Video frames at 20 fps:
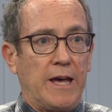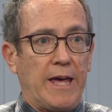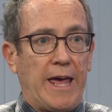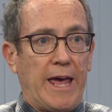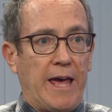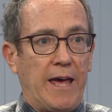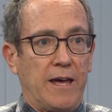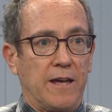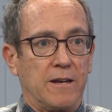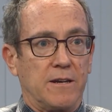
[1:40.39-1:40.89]

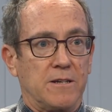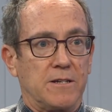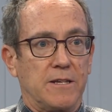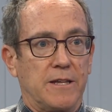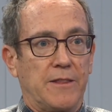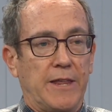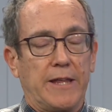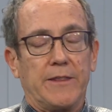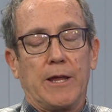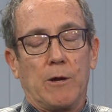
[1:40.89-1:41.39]
And
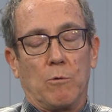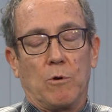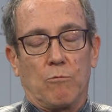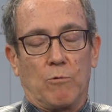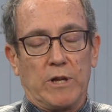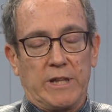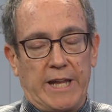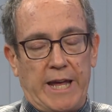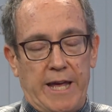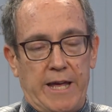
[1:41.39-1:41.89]
then they will
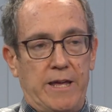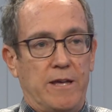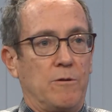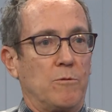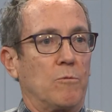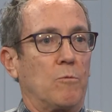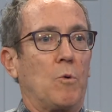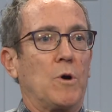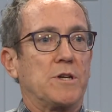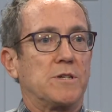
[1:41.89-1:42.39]
relay
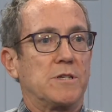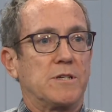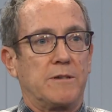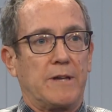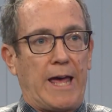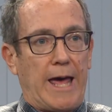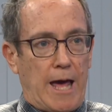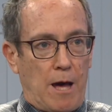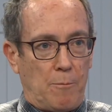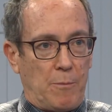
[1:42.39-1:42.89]
what's
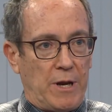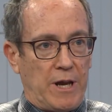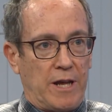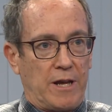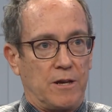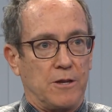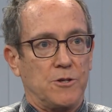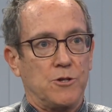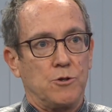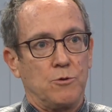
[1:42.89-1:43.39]

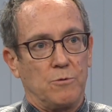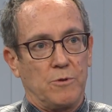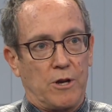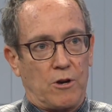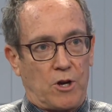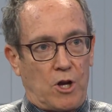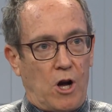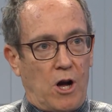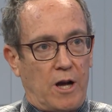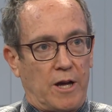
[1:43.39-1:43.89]
happening to their
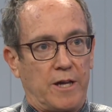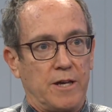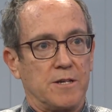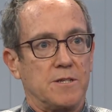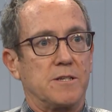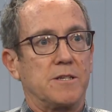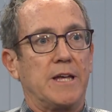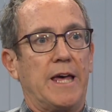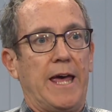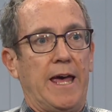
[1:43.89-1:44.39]

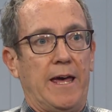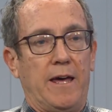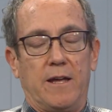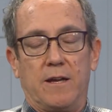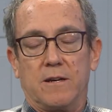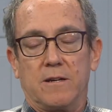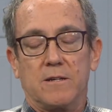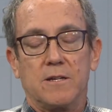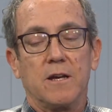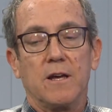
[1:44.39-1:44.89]
caucus
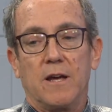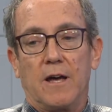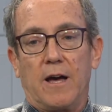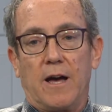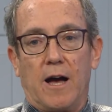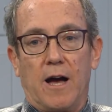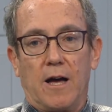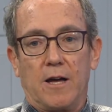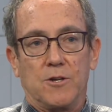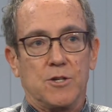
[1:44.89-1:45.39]
and
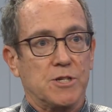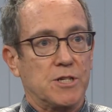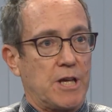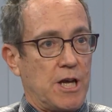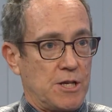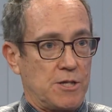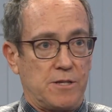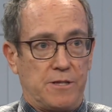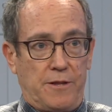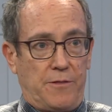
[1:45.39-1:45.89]

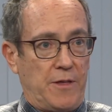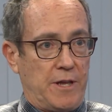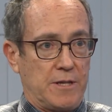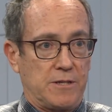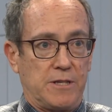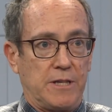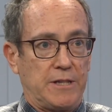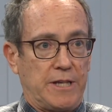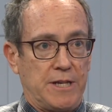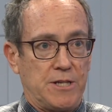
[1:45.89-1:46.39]
discuss the things
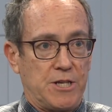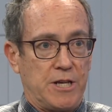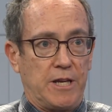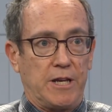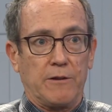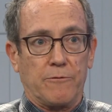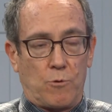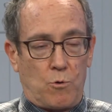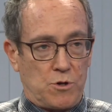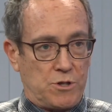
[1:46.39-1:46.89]
that they did.
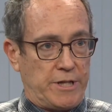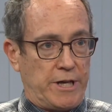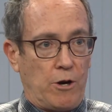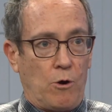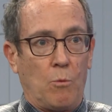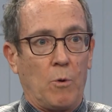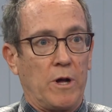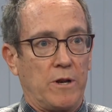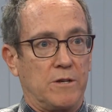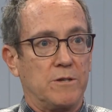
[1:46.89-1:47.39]
Of course, they
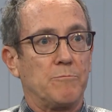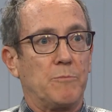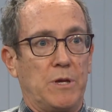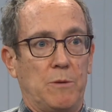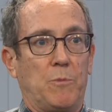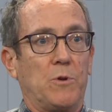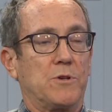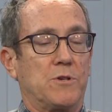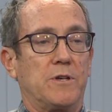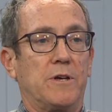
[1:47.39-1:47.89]
don't want
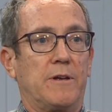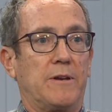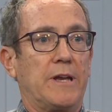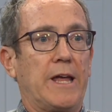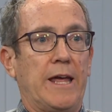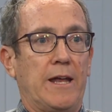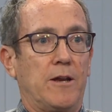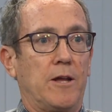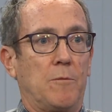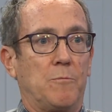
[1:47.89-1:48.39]
people to
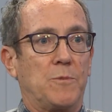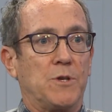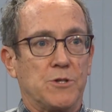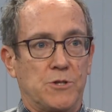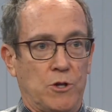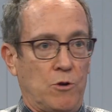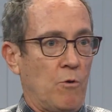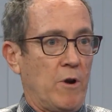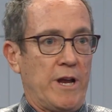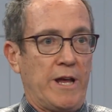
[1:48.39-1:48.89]
end up
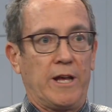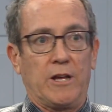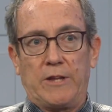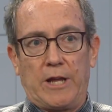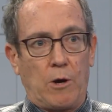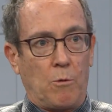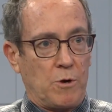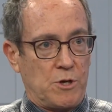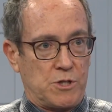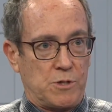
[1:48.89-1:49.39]
disagreeing. They
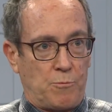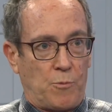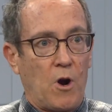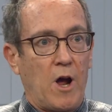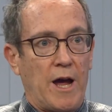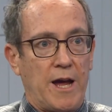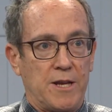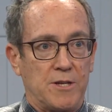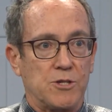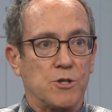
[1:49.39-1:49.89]
don't want a
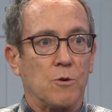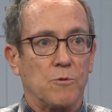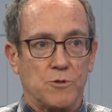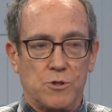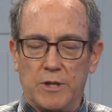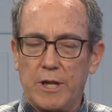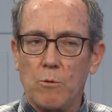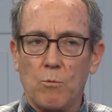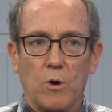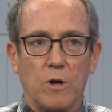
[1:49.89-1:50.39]
surprise. So
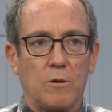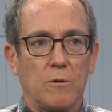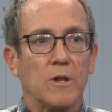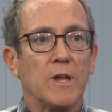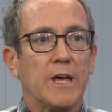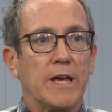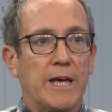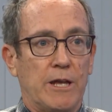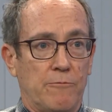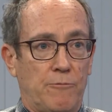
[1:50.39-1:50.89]
they will
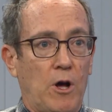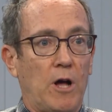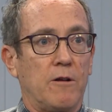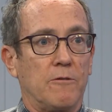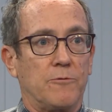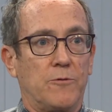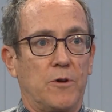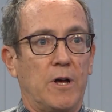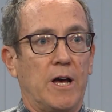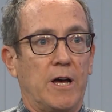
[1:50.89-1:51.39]

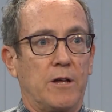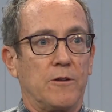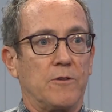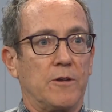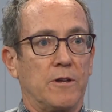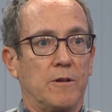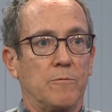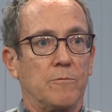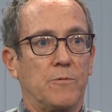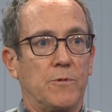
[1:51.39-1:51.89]
involve
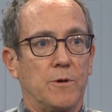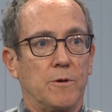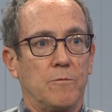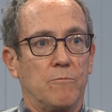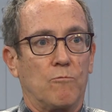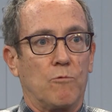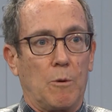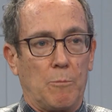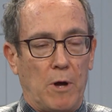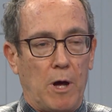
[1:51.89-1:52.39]
the
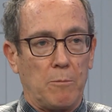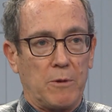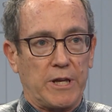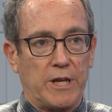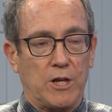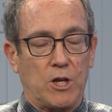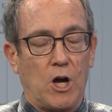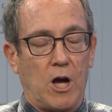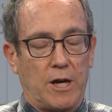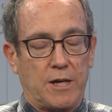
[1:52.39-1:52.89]

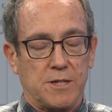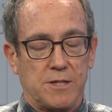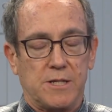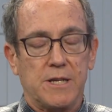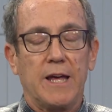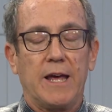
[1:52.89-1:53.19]
Republican caucus.